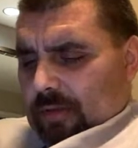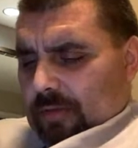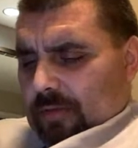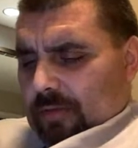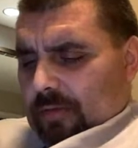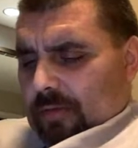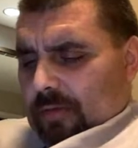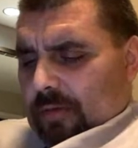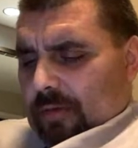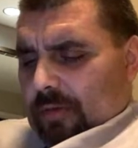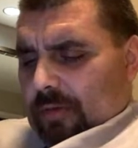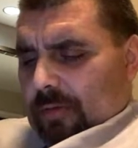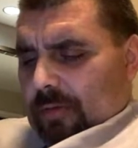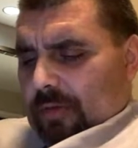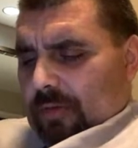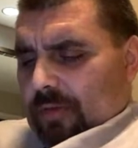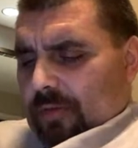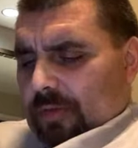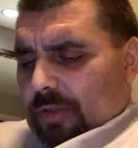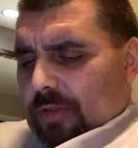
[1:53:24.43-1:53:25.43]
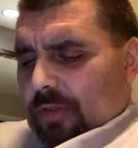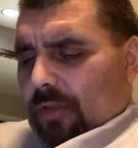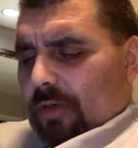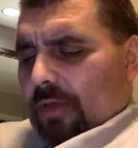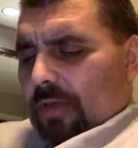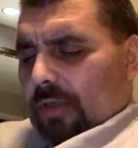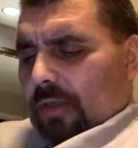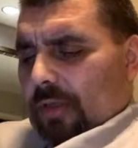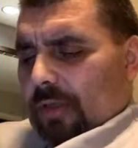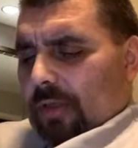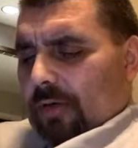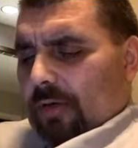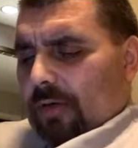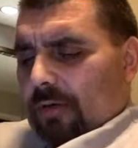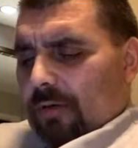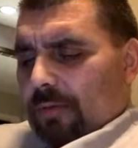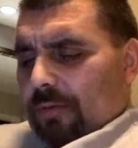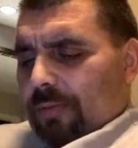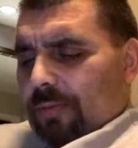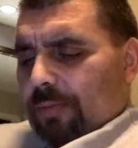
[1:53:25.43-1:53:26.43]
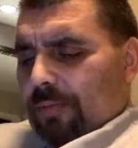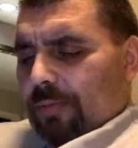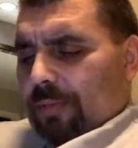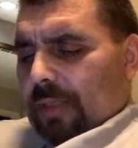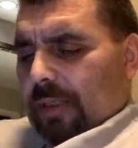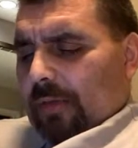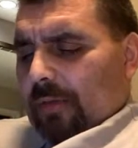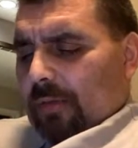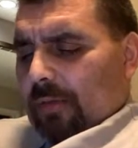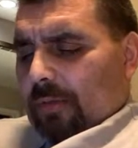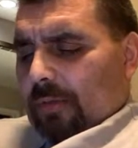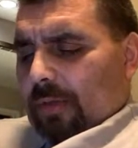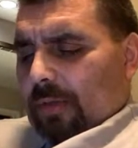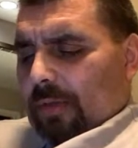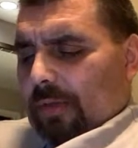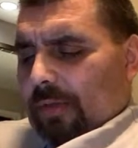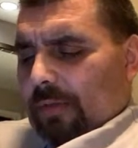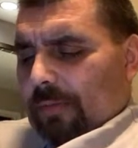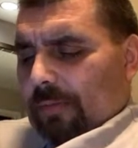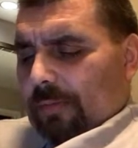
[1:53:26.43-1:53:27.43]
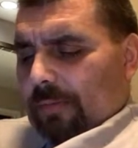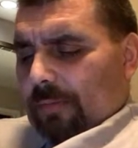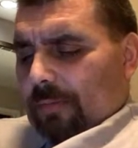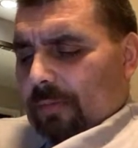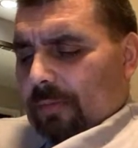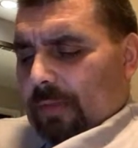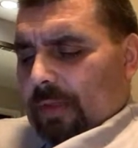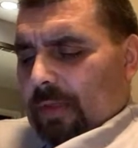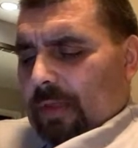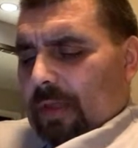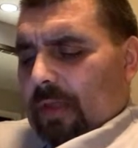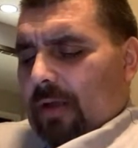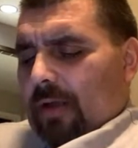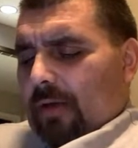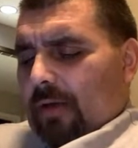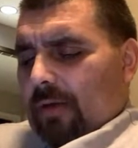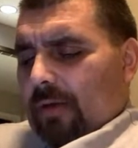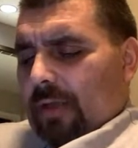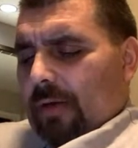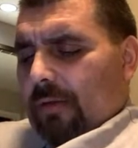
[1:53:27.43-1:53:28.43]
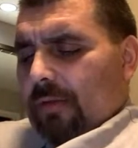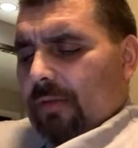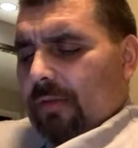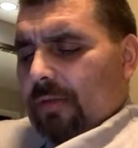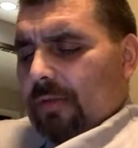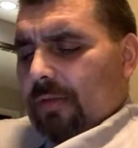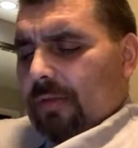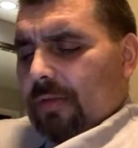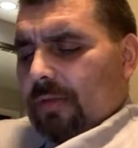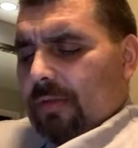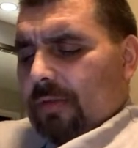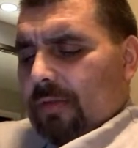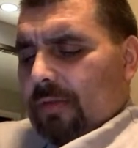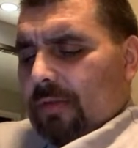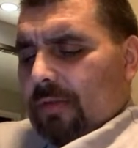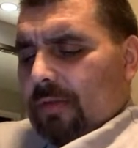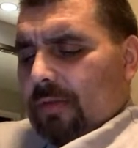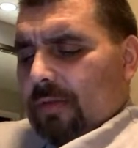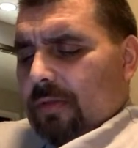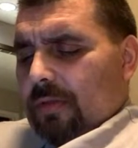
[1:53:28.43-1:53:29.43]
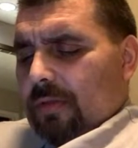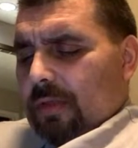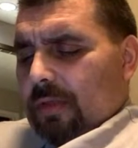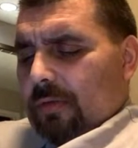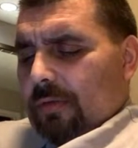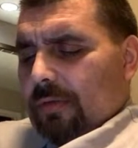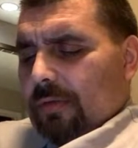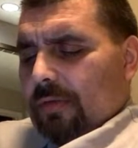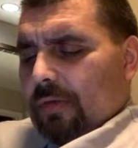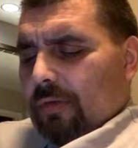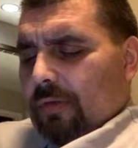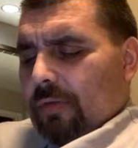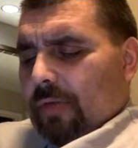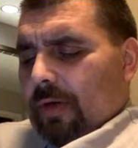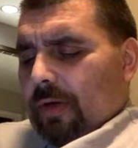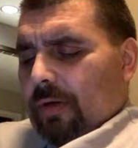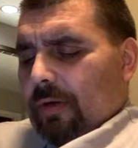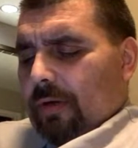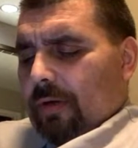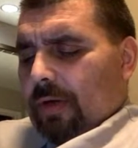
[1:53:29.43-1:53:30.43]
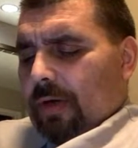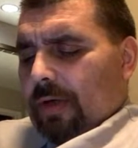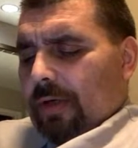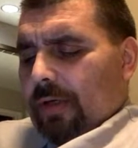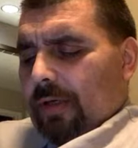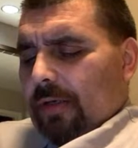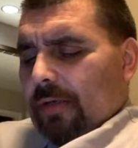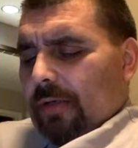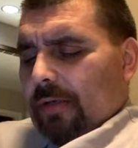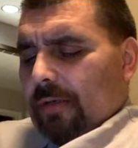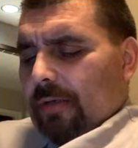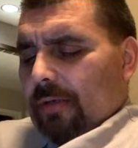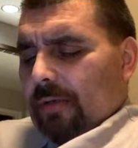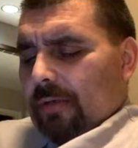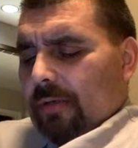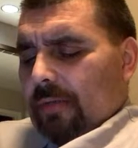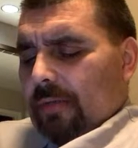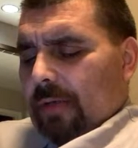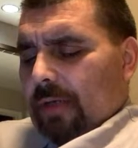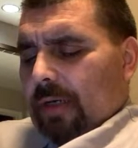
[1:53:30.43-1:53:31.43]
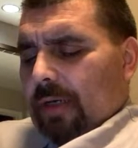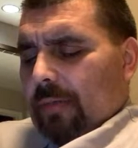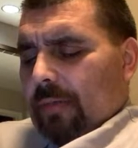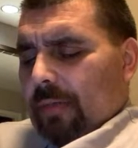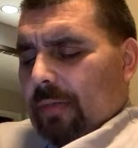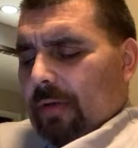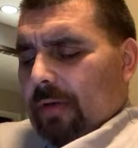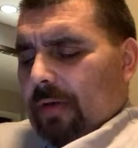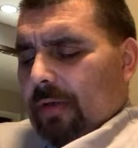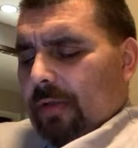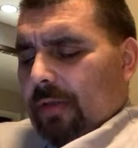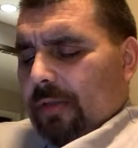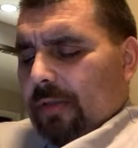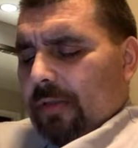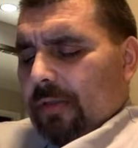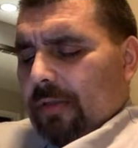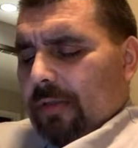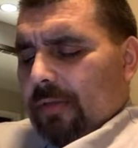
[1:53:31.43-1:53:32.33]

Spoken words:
What emoji? Oh, the little Tinto one? No, that was Jovan crying behind bars.